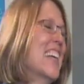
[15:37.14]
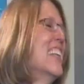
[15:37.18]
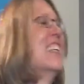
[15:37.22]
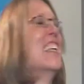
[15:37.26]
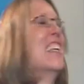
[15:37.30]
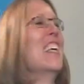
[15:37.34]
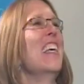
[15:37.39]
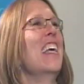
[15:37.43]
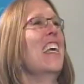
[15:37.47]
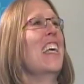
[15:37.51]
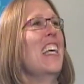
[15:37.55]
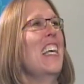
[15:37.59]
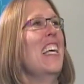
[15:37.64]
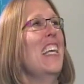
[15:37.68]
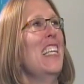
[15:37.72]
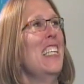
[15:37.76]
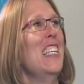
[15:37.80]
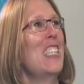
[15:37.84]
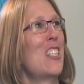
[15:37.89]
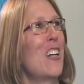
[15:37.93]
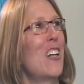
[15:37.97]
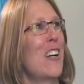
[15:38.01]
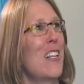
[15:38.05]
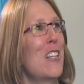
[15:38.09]
And
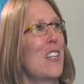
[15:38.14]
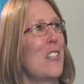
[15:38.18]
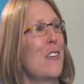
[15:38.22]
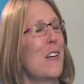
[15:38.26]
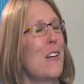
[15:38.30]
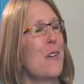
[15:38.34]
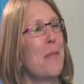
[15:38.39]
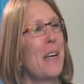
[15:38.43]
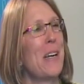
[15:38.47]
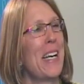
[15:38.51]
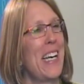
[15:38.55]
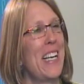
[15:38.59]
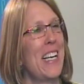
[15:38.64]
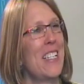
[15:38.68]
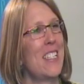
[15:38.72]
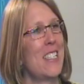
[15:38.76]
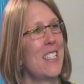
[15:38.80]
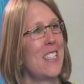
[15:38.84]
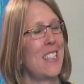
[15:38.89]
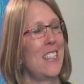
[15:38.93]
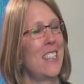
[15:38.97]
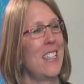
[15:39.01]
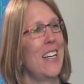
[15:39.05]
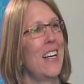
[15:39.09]
he started throwing
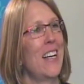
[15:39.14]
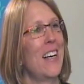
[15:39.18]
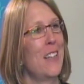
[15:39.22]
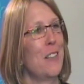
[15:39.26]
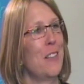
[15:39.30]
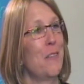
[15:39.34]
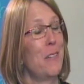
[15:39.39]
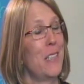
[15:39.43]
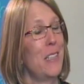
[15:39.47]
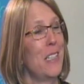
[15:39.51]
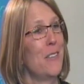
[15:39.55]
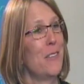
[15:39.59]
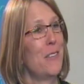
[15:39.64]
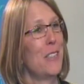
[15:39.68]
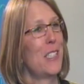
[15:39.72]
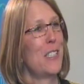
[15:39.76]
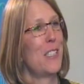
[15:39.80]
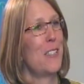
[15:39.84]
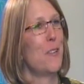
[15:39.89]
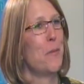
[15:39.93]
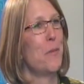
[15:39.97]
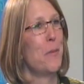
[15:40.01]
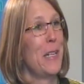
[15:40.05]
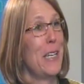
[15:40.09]
micaceous clay on the wheel,
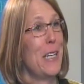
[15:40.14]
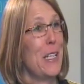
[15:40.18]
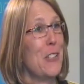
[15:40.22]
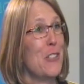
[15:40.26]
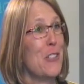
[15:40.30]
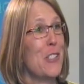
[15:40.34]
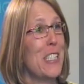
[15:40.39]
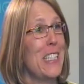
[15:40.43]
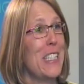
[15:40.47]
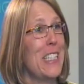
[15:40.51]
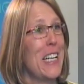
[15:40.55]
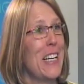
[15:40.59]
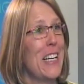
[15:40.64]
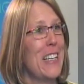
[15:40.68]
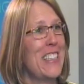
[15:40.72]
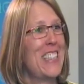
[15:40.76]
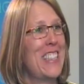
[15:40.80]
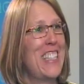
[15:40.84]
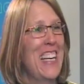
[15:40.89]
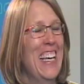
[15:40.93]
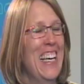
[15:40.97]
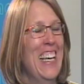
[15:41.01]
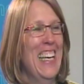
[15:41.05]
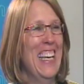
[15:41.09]
which nobody usually
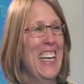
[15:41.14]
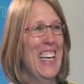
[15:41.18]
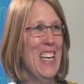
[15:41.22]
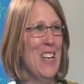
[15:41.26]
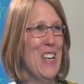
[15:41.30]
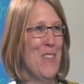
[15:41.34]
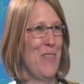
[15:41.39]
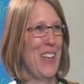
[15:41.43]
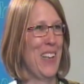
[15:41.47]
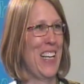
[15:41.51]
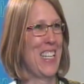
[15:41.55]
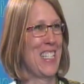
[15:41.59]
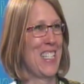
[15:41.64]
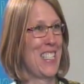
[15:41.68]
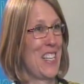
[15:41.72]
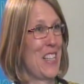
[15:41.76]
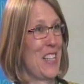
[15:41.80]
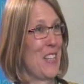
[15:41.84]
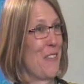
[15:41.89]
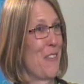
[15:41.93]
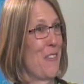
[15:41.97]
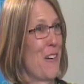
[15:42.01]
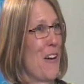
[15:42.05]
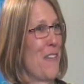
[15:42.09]
does. Yeah, it's very Because
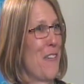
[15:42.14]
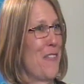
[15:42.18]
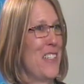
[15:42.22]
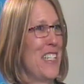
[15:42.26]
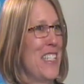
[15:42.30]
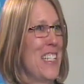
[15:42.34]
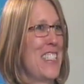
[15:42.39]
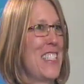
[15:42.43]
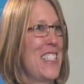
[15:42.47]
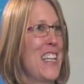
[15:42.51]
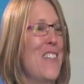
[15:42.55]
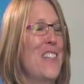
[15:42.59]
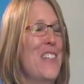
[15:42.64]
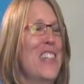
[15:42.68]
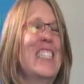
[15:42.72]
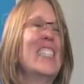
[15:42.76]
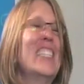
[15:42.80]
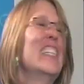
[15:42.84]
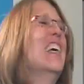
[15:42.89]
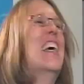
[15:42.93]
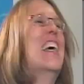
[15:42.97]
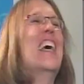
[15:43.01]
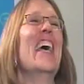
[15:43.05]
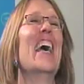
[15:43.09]
difficult. of the roughness of
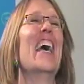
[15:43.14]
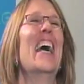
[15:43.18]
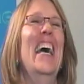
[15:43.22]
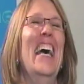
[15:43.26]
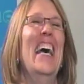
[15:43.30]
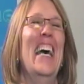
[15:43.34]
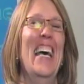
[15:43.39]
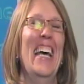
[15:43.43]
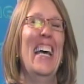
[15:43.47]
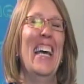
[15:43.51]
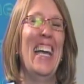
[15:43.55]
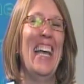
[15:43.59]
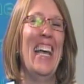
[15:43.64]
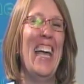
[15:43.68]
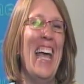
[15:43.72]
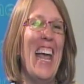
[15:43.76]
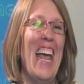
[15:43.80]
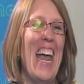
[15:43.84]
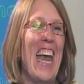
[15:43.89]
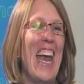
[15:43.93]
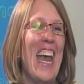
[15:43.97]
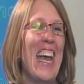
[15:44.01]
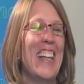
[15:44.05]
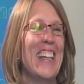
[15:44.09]
it. yeah.
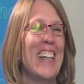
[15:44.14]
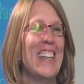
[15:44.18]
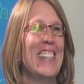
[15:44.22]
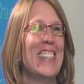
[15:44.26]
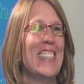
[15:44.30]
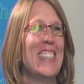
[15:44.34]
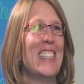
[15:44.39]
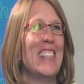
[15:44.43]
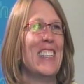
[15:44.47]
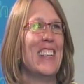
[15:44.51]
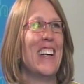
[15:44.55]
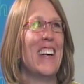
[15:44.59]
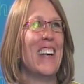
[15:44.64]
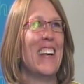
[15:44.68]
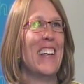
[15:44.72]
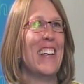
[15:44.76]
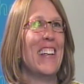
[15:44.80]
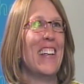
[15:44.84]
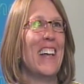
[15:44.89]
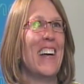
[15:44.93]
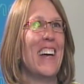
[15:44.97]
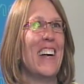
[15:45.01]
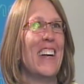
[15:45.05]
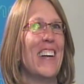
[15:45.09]
and,
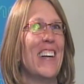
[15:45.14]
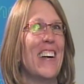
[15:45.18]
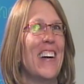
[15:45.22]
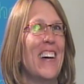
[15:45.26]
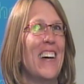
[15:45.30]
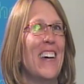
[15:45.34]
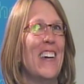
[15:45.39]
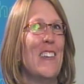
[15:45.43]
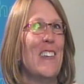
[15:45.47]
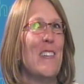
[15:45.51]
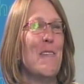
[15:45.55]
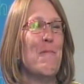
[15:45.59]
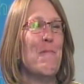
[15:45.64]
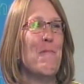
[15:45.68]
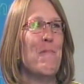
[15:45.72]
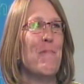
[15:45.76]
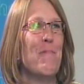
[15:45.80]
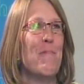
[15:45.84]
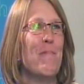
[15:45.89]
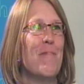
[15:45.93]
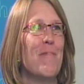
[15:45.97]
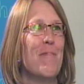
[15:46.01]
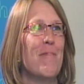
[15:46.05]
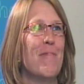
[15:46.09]
um,
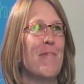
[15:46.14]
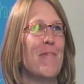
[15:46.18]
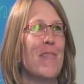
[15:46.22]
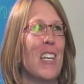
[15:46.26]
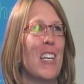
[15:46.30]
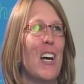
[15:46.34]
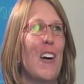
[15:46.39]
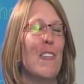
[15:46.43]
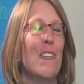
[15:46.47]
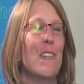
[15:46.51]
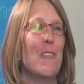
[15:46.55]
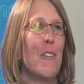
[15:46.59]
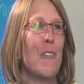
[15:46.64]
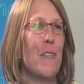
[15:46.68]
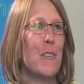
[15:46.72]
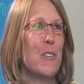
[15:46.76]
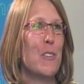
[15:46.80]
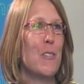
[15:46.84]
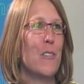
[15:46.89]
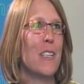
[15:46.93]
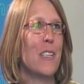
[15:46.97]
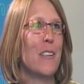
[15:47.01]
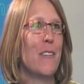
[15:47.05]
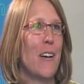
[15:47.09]
oh, and what
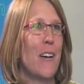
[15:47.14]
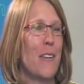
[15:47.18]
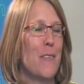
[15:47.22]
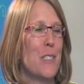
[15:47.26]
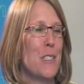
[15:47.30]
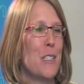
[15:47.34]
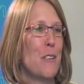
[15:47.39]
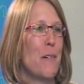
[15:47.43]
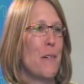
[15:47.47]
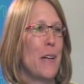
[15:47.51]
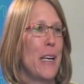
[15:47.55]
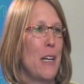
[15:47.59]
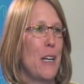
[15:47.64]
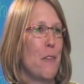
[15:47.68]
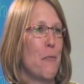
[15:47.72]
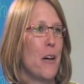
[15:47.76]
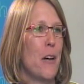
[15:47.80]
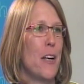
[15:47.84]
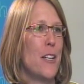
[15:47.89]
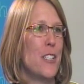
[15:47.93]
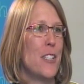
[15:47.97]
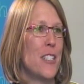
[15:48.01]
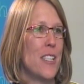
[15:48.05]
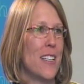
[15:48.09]
was really great was the way he
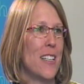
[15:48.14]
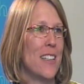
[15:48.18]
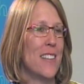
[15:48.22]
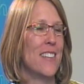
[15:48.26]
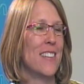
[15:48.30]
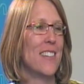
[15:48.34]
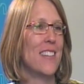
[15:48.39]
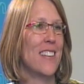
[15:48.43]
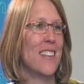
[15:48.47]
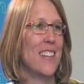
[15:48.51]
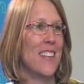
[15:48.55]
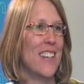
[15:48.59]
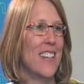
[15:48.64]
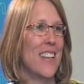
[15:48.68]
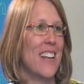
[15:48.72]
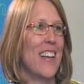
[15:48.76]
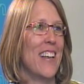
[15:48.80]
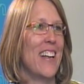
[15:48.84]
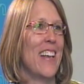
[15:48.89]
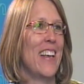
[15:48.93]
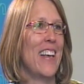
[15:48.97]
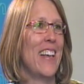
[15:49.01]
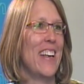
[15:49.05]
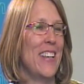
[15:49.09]
wedged it.
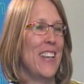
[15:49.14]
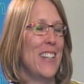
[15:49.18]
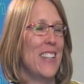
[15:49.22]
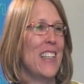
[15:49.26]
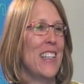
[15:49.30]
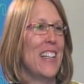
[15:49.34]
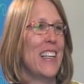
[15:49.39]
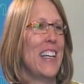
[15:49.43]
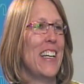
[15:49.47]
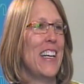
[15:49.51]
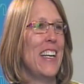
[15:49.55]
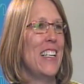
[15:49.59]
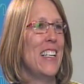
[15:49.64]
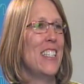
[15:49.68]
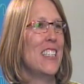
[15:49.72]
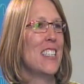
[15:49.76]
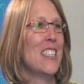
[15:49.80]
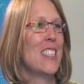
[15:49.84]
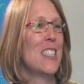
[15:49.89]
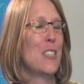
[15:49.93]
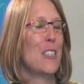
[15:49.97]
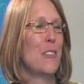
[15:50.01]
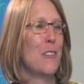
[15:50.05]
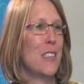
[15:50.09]
He, he
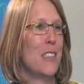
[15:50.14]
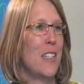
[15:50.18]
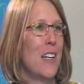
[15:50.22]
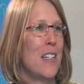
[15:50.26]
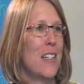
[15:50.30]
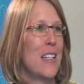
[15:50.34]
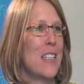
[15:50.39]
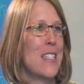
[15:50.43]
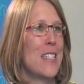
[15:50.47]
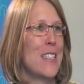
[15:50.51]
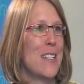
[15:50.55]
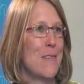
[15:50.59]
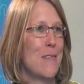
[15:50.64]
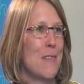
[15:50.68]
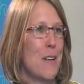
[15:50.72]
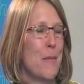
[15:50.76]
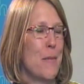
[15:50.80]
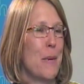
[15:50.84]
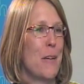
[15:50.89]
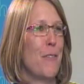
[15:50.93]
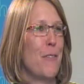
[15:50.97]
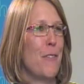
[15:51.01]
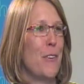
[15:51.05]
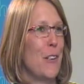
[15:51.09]
just threw it onto the
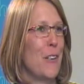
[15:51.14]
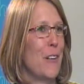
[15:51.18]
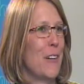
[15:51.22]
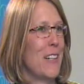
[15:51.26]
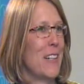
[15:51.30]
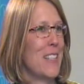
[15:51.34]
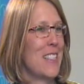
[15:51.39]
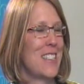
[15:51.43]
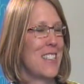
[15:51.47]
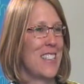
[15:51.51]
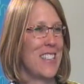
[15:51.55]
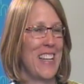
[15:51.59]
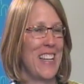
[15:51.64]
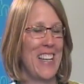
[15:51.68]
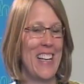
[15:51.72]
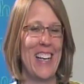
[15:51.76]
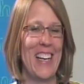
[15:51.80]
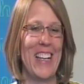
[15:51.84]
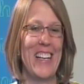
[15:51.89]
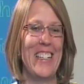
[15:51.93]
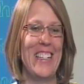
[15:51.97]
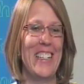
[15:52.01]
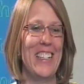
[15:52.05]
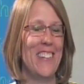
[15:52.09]
ceramic floor and
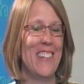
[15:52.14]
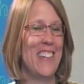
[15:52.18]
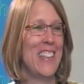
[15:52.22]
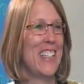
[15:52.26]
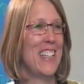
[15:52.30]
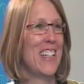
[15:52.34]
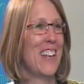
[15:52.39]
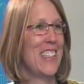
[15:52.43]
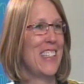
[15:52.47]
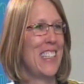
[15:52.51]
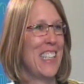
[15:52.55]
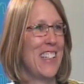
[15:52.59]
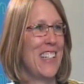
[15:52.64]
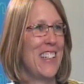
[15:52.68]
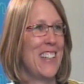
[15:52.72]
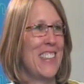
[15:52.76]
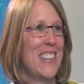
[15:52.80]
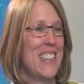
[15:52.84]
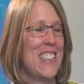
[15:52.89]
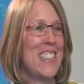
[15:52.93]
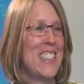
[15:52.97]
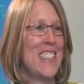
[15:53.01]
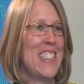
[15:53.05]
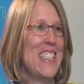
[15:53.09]
and you know, he got down
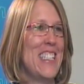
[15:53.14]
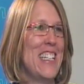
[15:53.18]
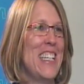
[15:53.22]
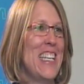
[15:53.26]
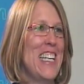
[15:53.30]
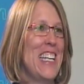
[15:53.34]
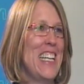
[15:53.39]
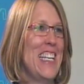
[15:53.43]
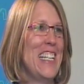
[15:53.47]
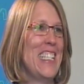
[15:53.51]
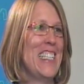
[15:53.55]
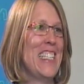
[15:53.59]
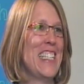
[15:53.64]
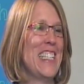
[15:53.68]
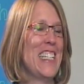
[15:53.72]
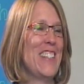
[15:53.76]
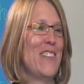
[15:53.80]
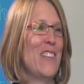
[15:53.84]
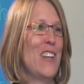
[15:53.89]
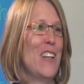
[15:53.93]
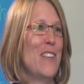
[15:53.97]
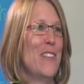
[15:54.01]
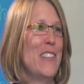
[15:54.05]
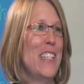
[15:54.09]
on his knees,
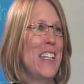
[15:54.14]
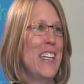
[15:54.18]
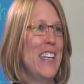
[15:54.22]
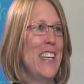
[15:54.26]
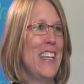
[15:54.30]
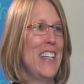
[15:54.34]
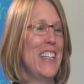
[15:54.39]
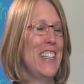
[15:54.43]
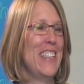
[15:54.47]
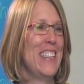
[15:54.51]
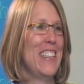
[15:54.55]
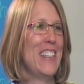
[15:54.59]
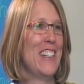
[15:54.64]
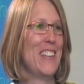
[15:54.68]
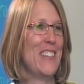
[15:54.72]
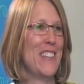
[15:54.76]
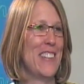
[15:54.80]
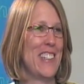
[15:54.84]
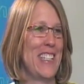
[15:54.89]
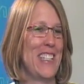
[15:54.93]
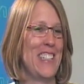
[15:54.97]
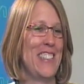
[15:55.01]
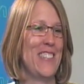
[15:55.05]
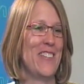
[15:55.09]
one knee, you know,
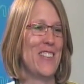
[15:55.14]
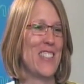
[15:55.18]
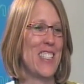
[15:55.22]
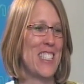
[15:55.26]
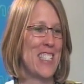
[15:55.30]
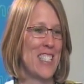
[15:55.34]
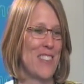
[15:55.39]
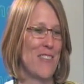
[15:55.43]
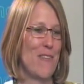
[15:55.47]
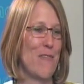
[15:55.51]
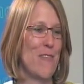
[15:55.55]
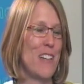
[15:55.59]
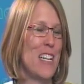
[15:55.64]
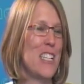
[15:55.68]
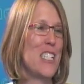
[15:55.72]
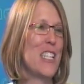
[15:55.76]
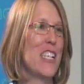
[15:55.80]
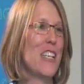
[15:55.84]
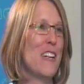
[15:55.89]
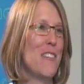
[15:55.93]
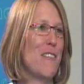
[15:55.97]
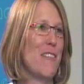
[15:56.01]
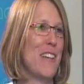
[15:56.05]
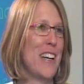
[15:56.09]
and was
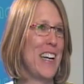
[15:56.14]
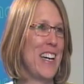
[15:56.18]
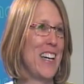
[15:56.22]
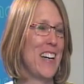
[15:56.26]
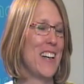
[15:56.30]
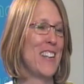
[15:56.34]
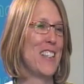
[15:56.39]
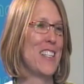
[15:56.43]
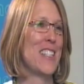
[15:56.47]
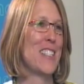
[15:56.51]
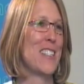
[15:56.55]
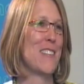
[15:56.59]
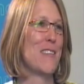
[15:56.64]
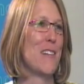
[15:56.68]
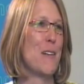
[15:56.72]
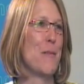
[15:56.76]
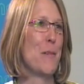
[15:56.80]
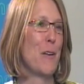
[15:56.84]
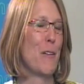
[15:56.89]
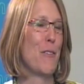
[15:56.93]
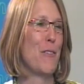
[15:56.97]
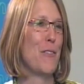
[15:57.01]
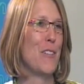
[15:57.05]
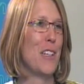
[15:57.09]
wedging away on the uh -huh.
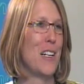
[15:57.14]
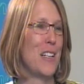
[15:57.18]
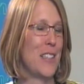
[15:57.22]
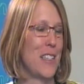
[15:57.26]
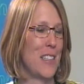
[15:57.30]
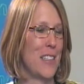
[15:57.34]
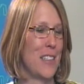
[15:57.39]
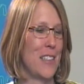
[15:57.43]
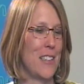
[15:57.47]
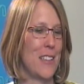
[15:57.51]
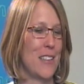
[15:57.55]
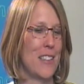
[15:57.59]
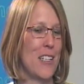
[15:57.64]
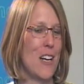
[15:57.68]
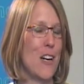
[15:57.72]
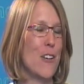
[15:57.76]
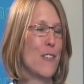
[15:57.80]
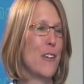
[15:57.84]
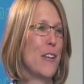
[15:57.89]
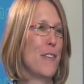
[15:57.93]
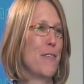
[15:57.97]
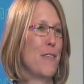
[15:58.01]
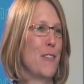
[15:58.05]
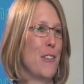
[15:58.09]
ceramic, on the
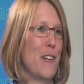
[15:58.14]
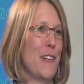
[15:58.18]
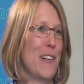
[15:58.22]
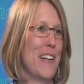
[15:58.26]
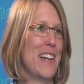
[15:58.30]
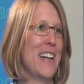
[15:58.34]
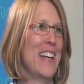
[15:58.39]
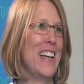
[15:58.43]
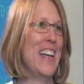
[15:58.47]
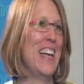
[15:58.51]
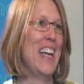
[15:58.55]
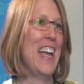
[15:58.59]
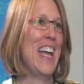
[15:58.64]
concrete floor.